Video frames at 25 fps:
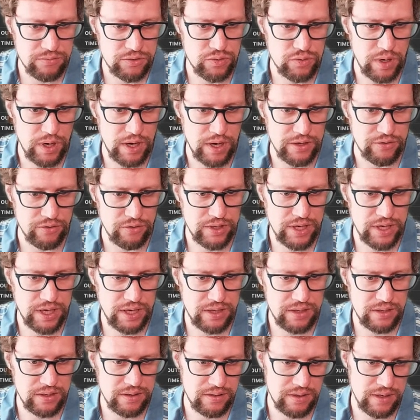200
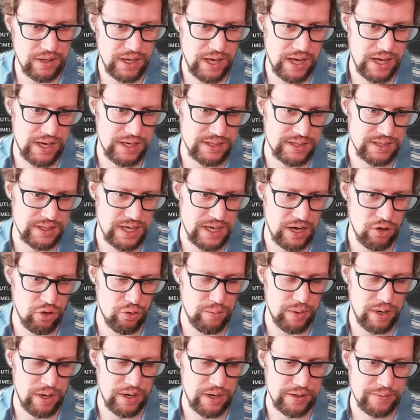okay, and it says
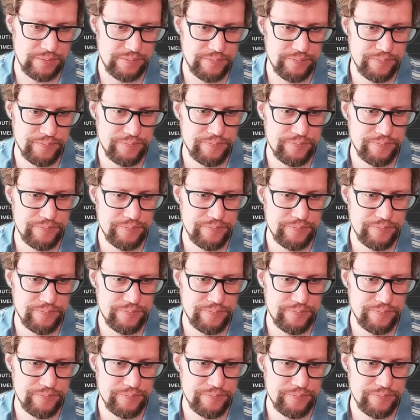hello bar.